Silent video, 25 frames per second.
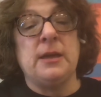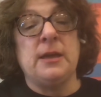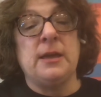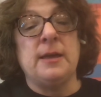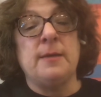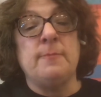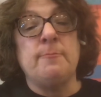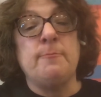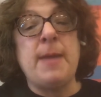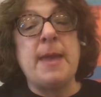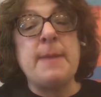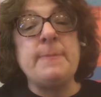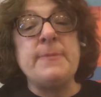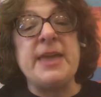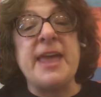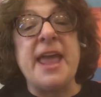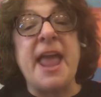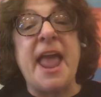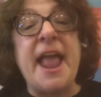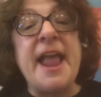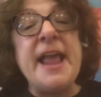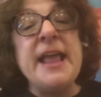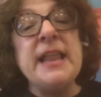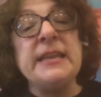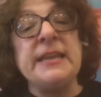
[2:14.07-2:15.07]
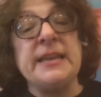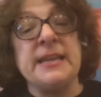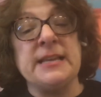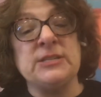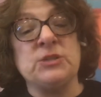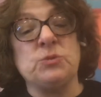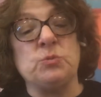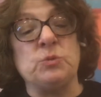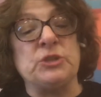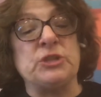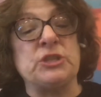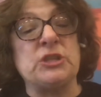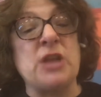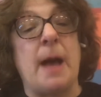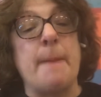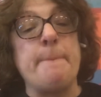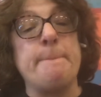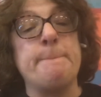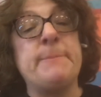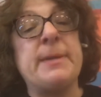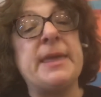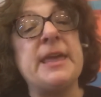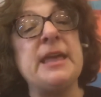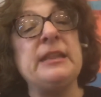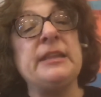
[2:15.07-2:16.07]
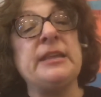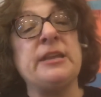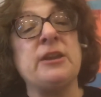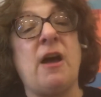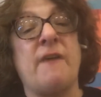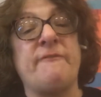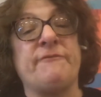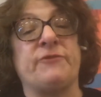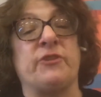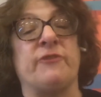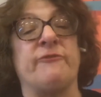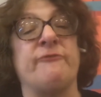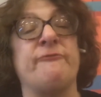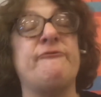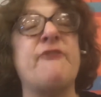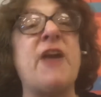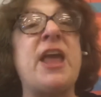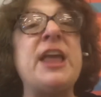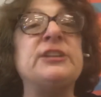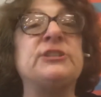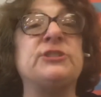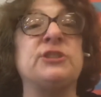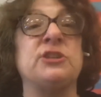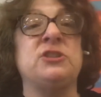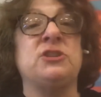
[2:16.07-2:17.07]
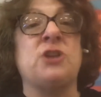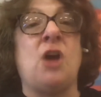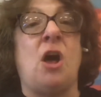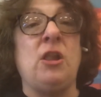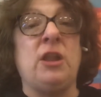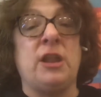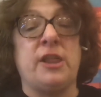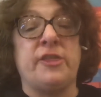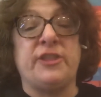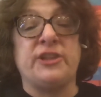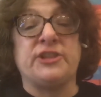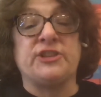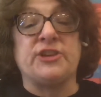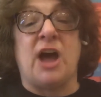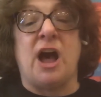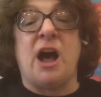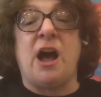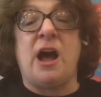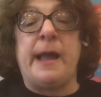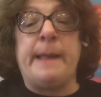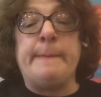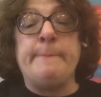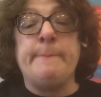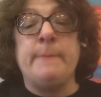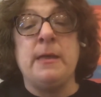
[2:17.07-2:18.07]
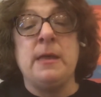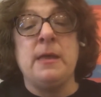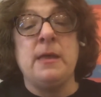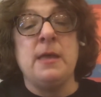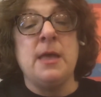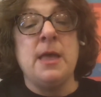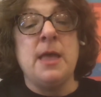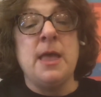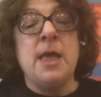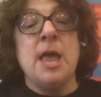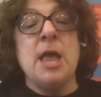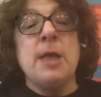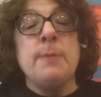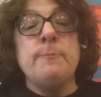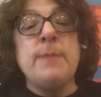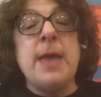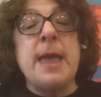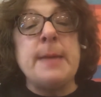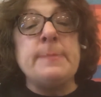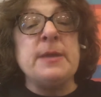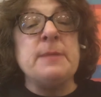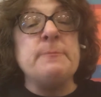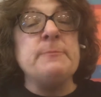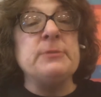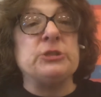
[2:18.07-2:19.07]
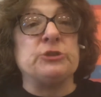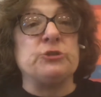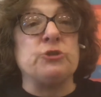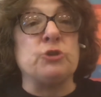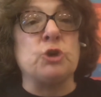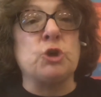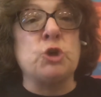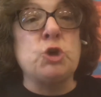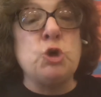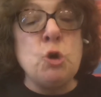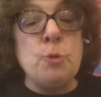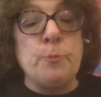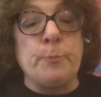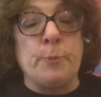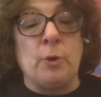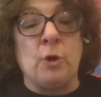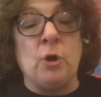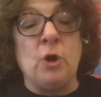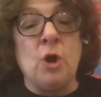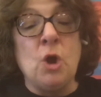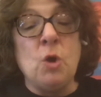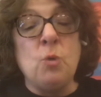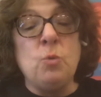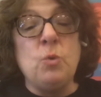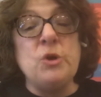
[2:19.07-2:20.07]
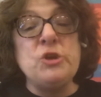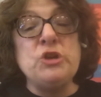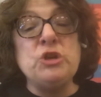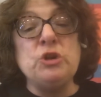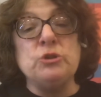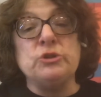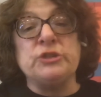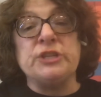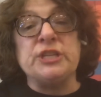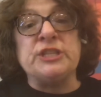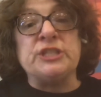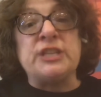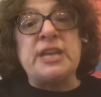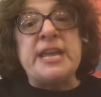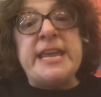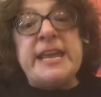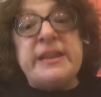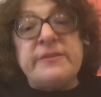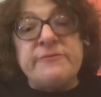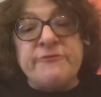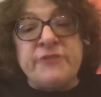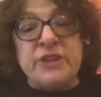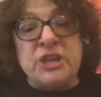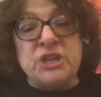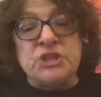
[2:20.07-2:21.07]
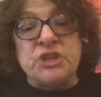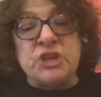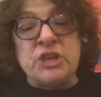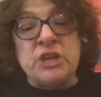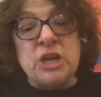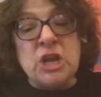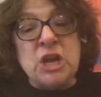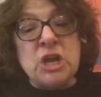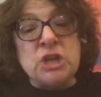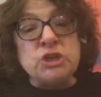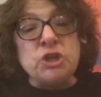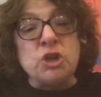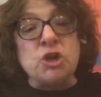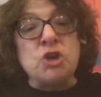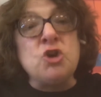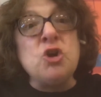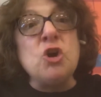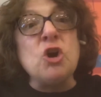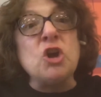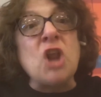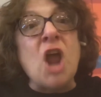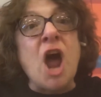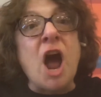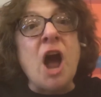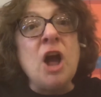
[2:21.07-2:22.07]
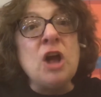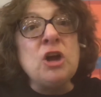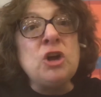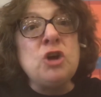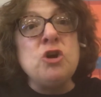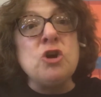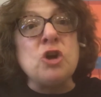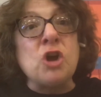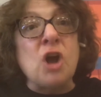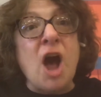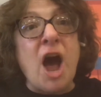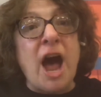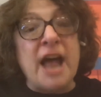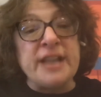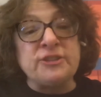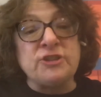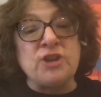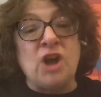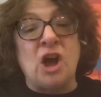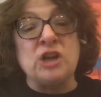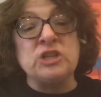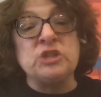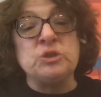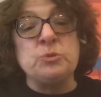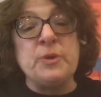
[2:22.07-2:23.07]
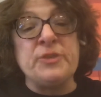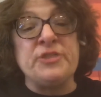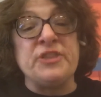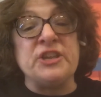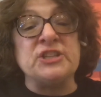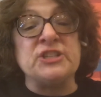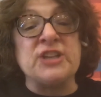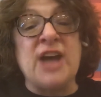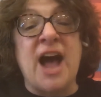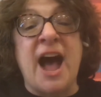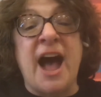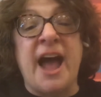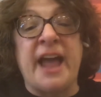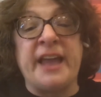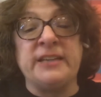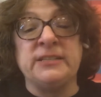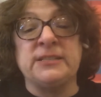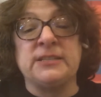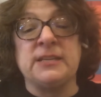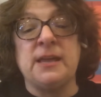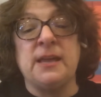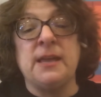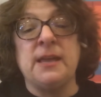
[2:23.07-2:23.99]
Maybe aliens will stop peeling off their faces all of the time. Maybe Mr. Cooper will use his heat vision to cook hot dogs with his eyes.